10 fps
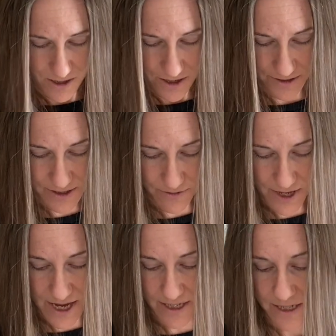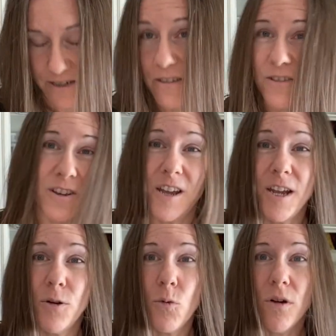and so that
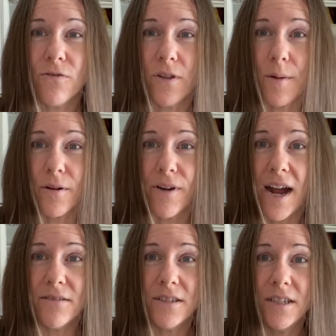they won't flop around.